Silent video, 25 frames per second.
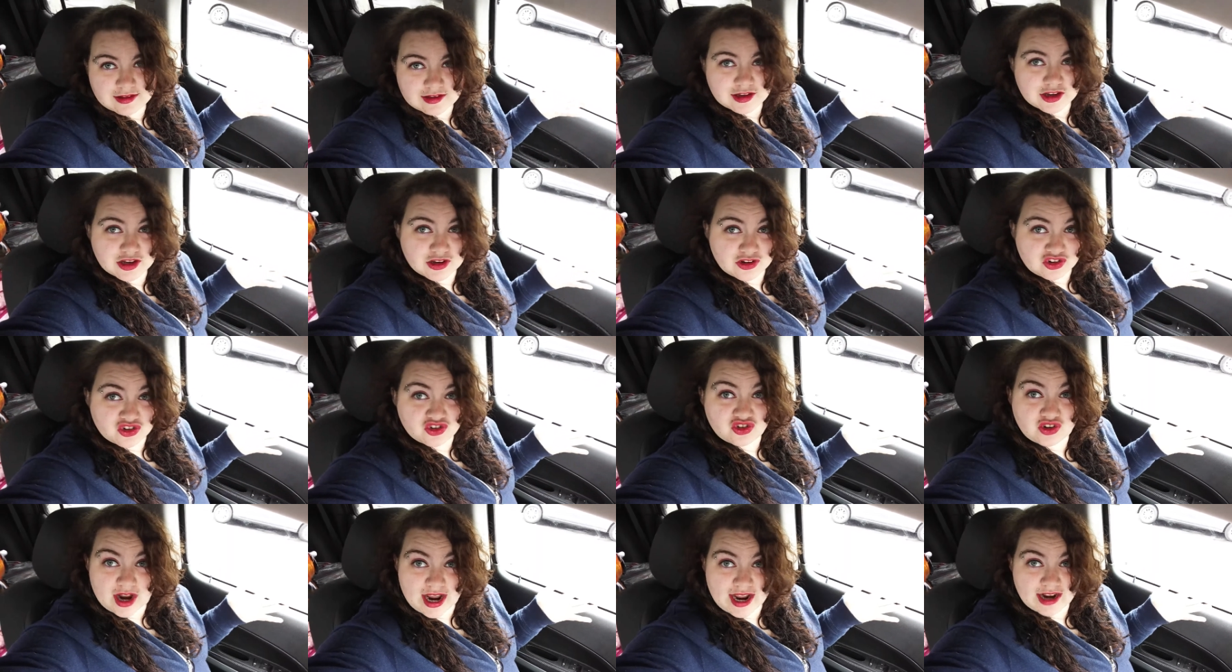good
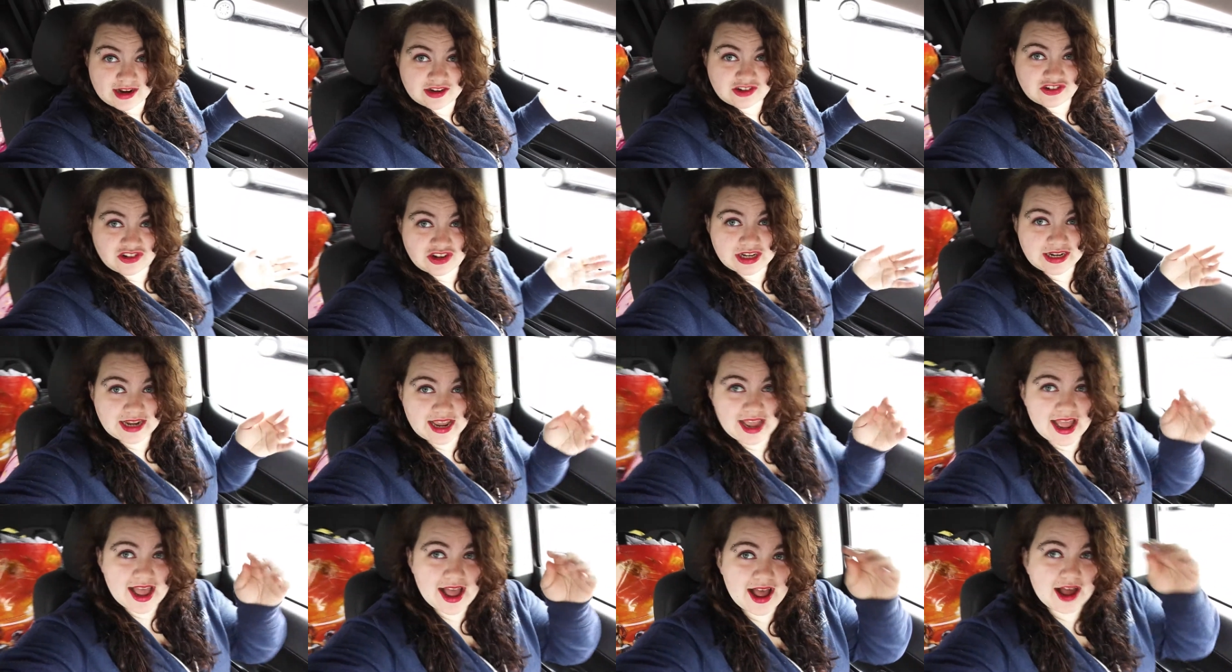strategy
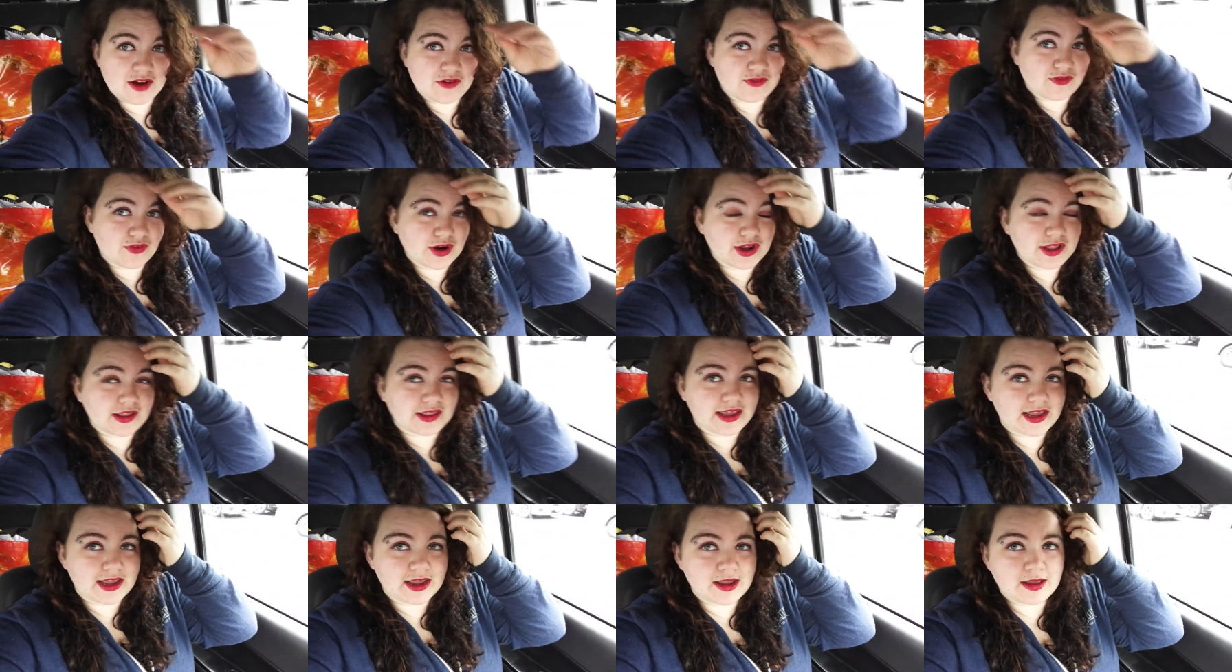to have,
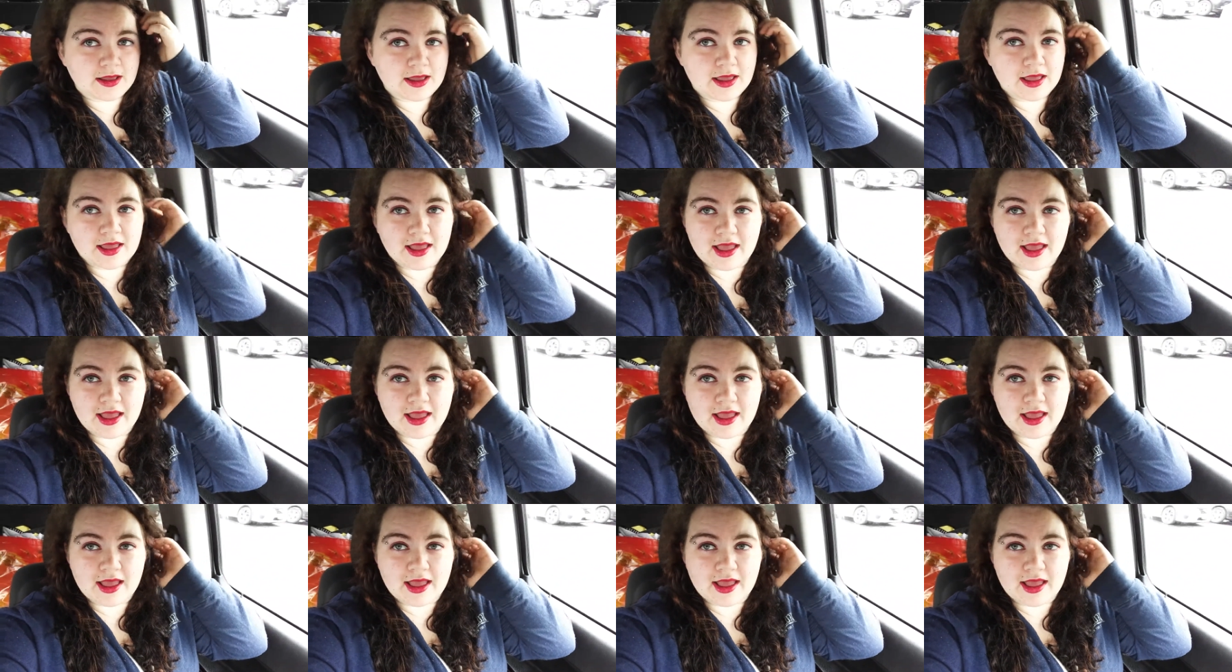really.